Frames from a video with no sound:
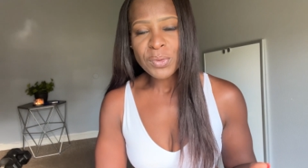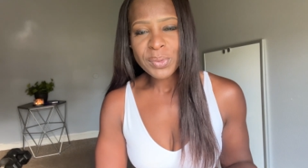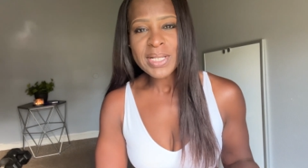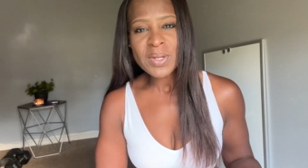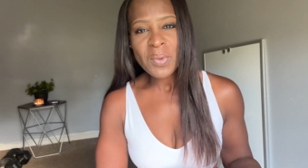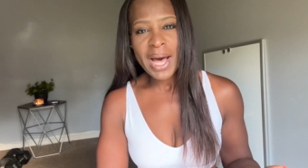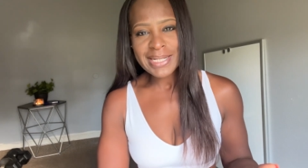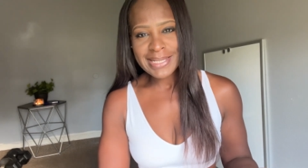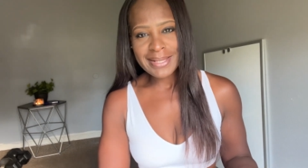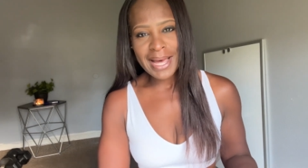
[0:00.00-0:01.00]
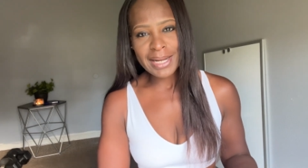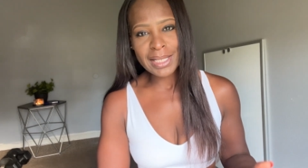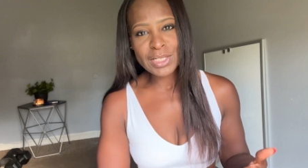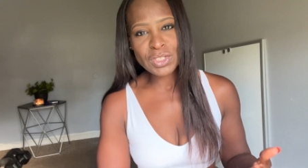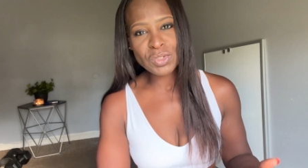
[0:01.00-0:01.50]
reason why I
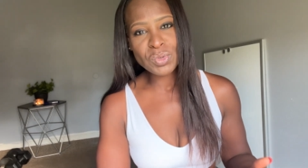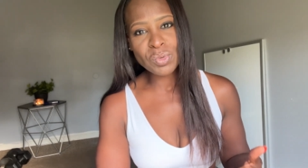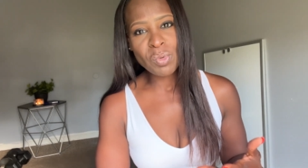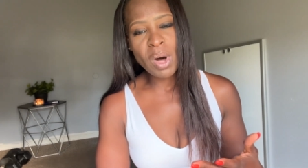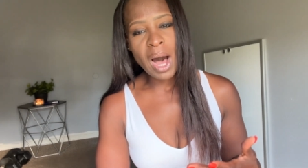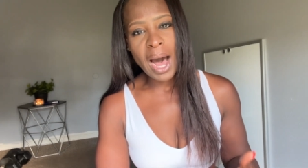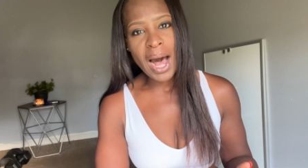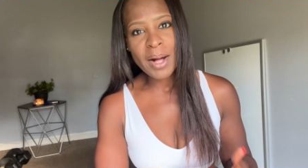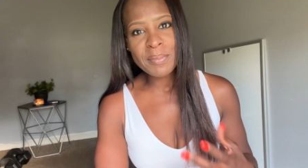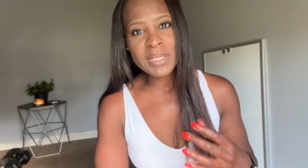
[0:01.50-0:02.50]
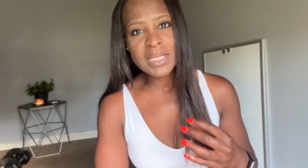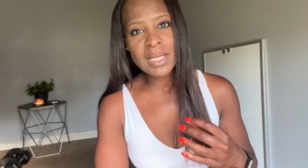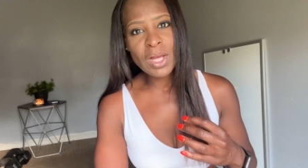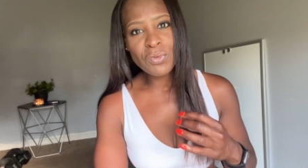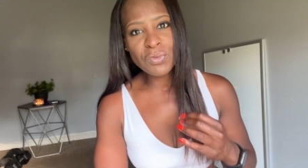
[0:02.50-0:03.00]
decided to opt
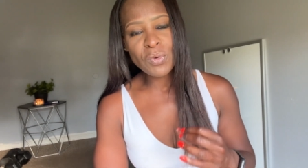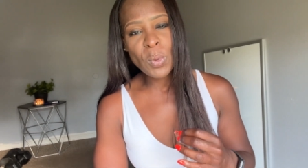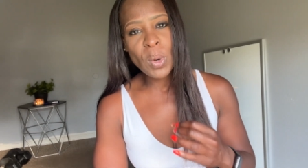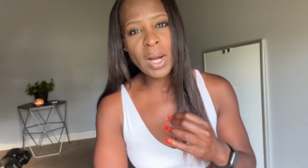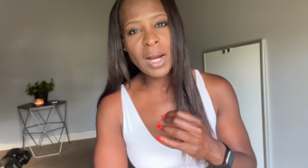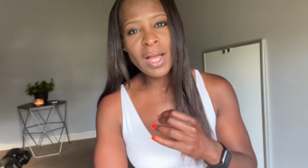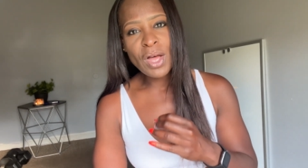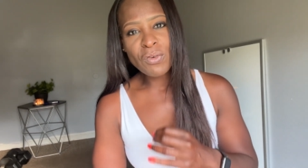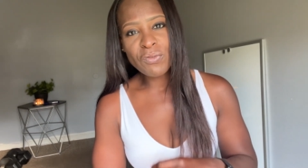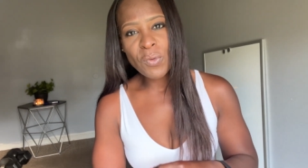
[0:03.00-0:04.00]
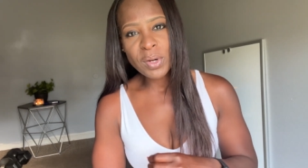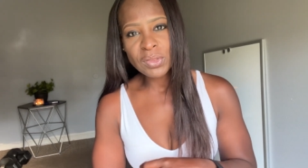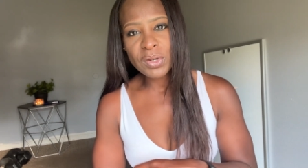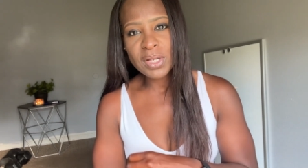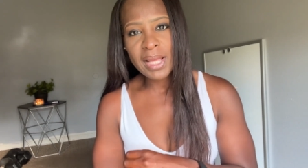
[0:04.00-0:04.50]
for
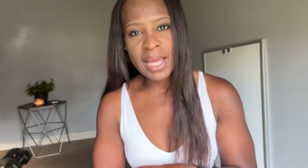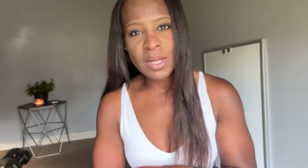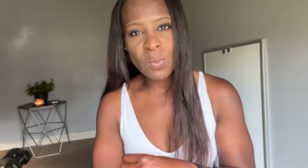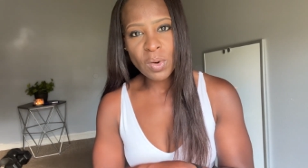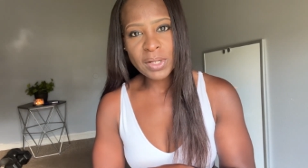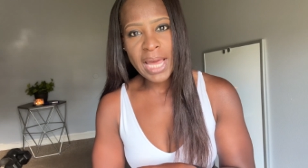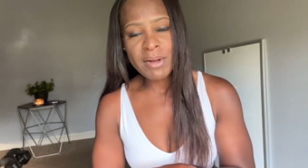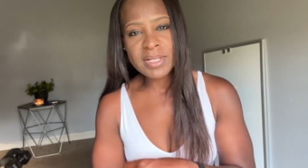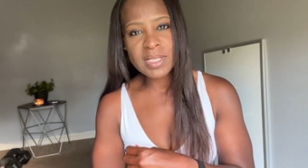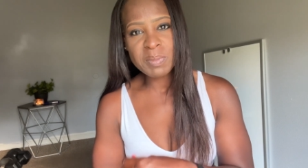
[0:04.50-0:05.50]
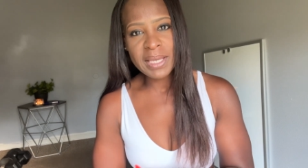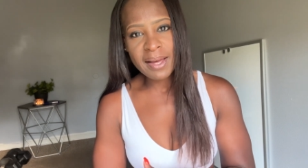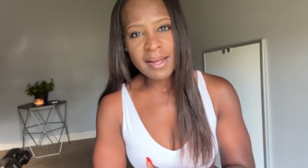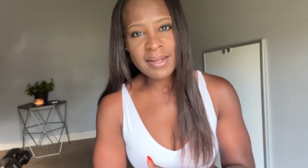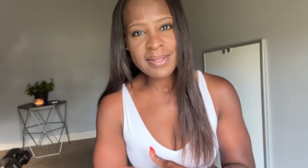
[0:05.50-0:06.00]
4.30 a.m. workouts is
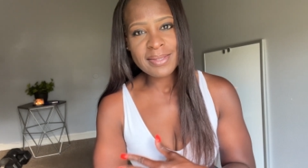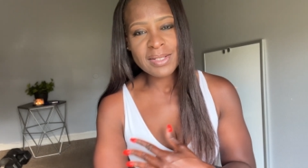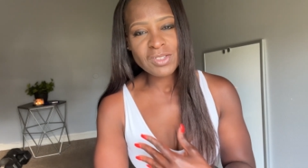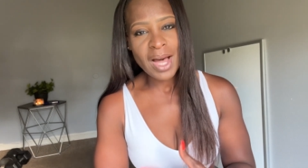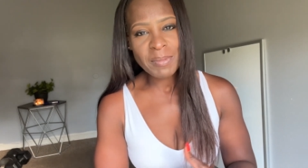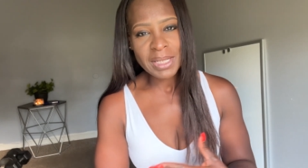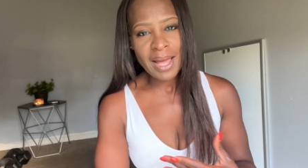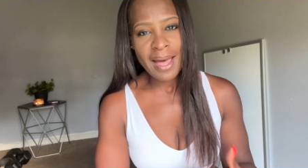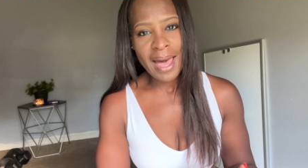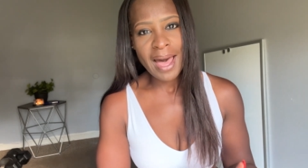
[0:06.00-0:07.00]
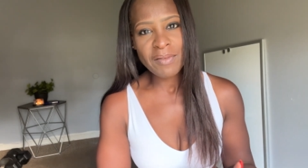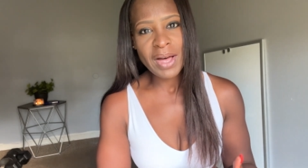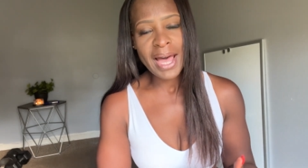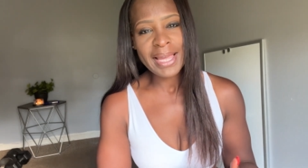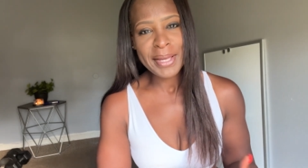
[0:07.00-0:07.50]
because the job that I have,
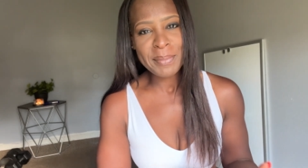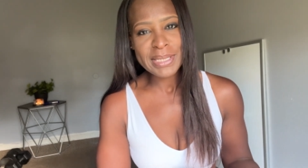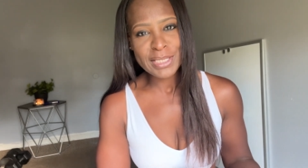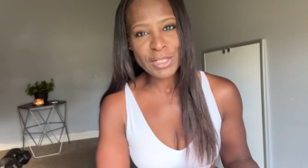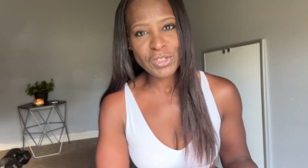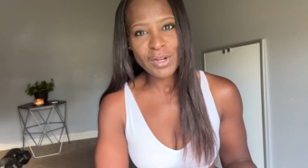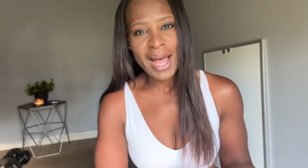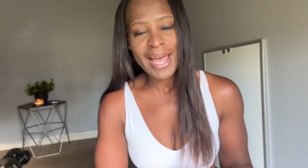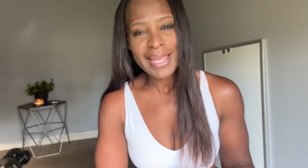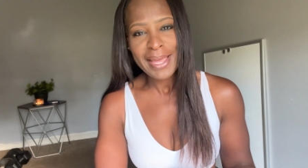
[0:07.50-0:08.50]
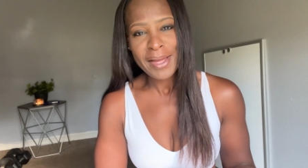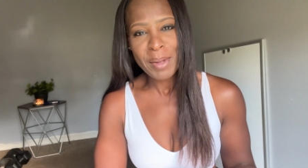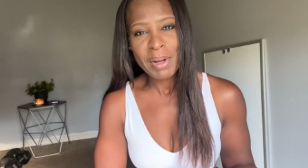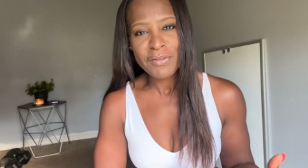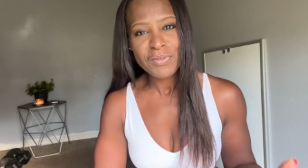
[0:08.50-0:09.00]
I am a teacher. I am
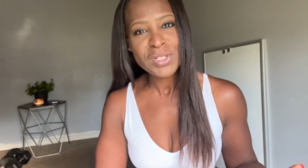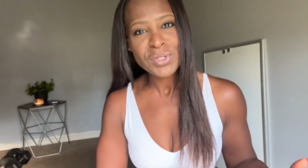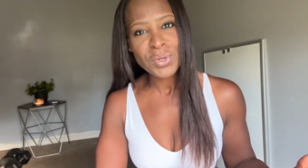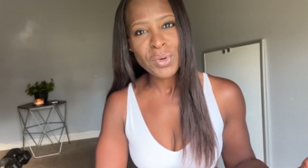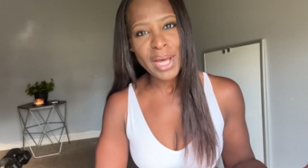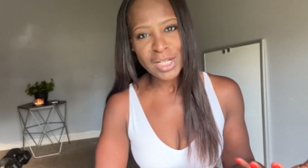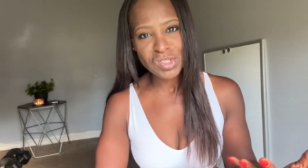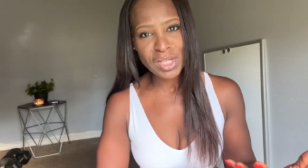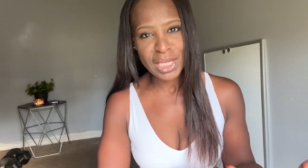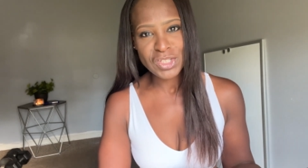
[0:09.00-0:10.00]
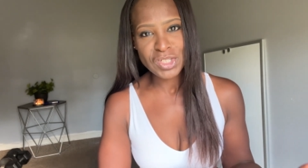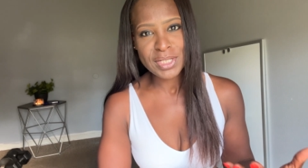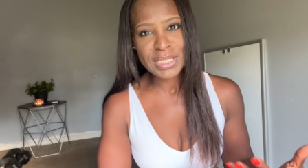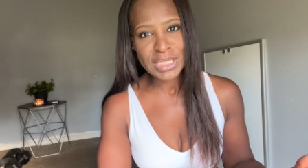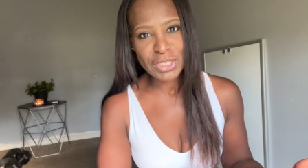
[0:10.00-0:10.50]
a physical
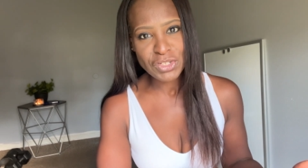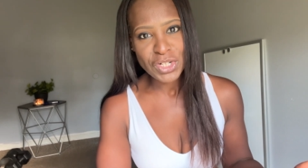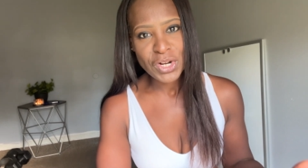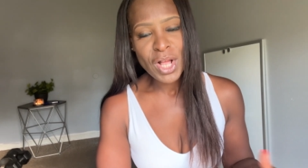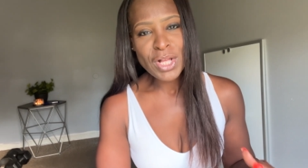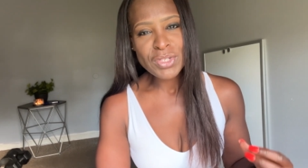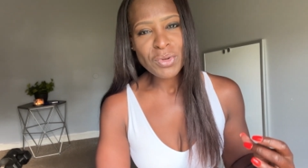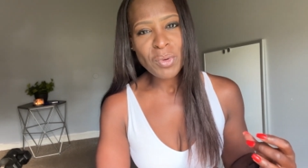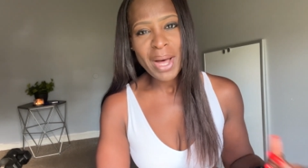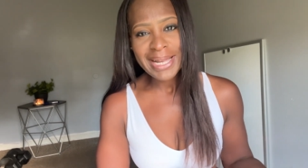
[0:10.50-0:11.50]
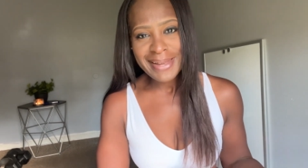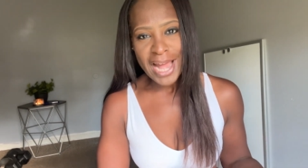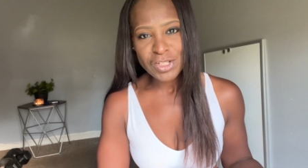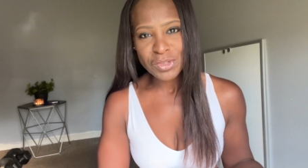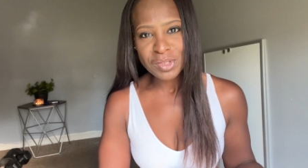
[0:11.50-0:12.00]
education teacher. So quite
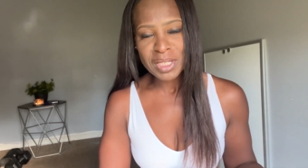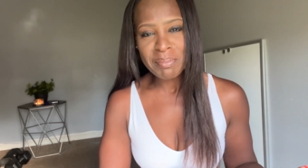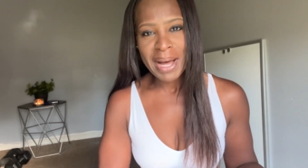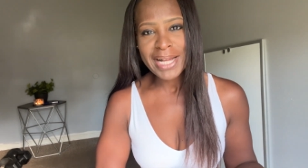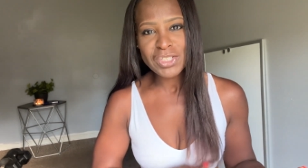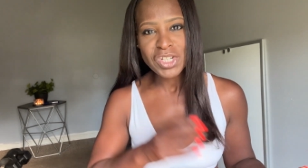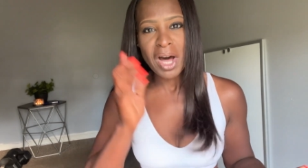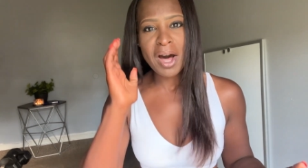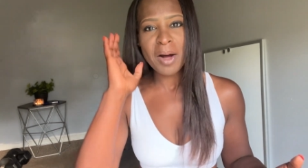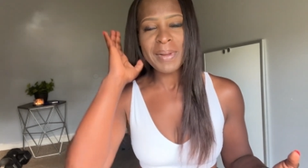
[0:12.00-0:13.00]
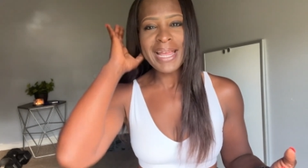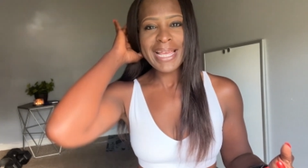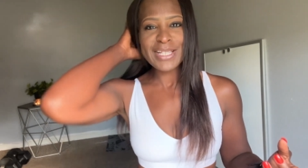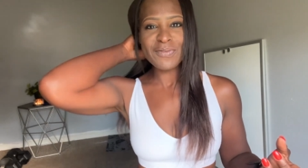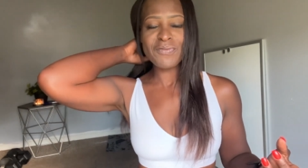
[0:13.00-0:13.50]
naturally, my job
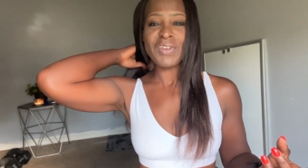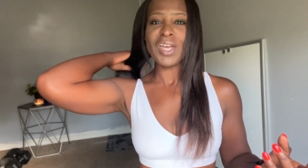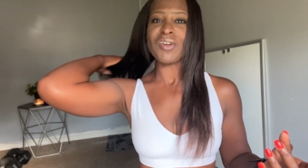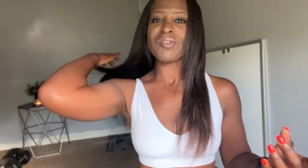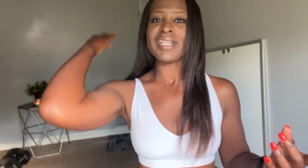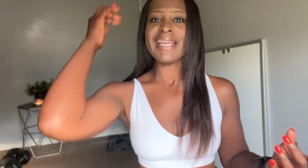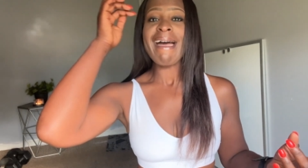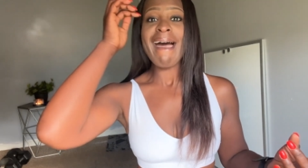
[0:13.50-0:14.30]
is very